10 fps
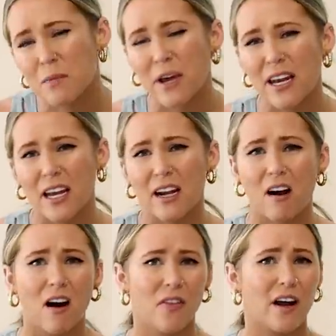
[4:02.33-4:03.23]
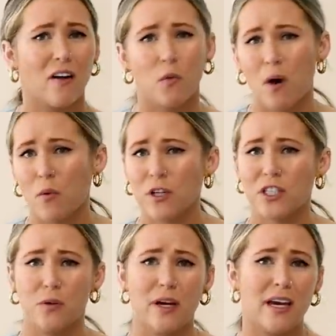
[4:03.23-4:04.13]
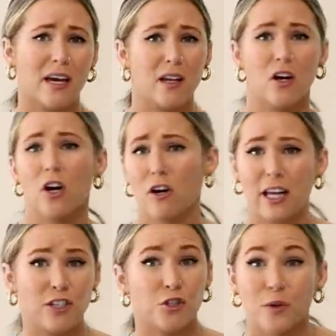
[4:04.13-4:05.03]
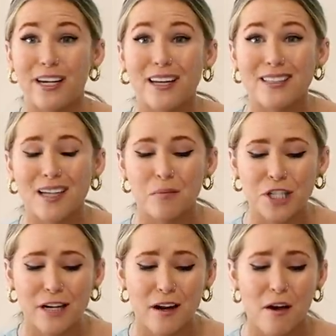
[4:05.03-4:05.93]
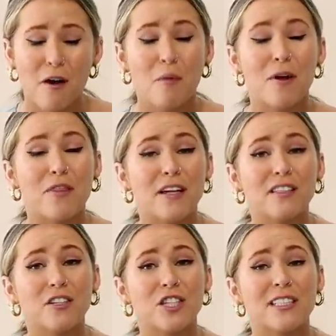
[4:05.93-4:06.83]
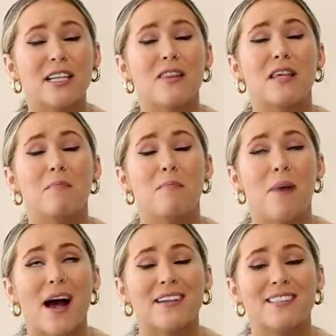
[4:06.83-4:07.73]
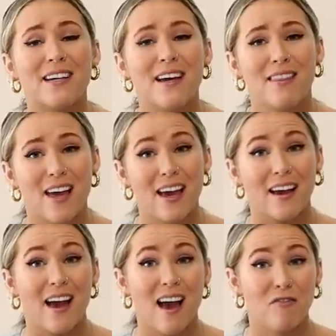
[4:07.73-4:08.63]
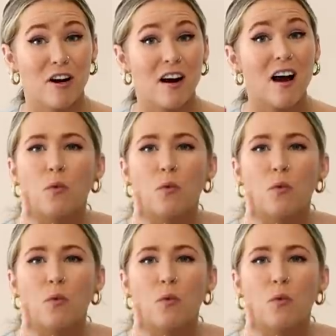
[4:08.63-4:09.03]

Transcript: depending on like what we're doing and her like treat consumption, but these are just the best thing ever.